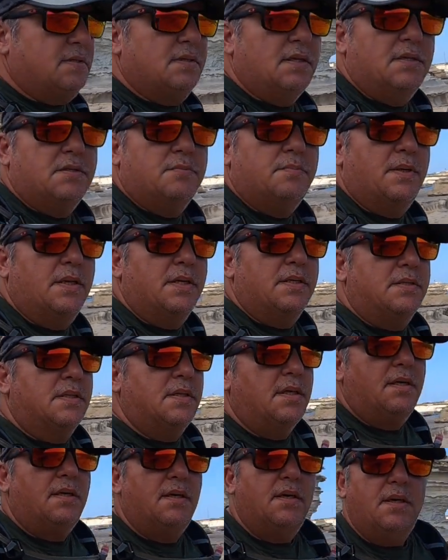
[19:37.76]
such place.
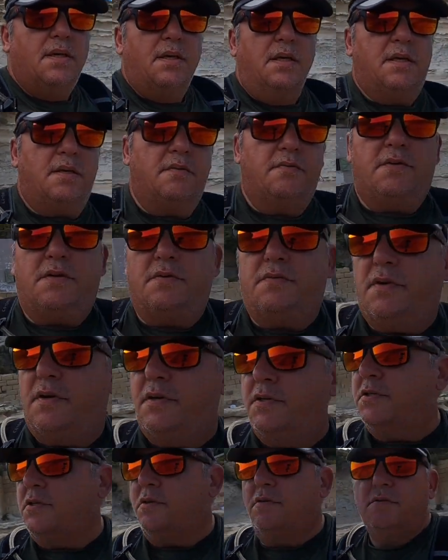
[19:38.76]
Even if
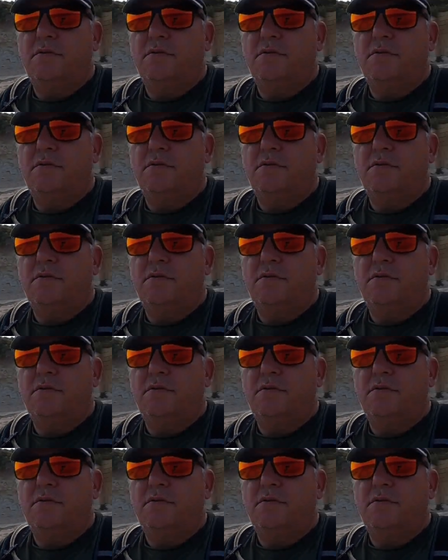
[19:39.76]
I show